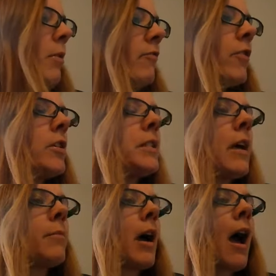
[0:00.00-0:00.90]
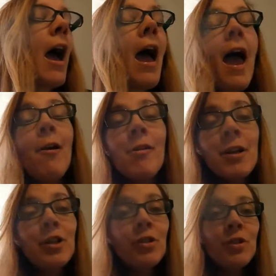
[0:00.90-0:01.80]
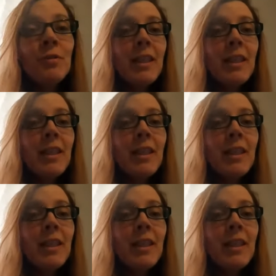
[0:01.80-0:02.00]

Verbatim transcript: But first up, I want to show you a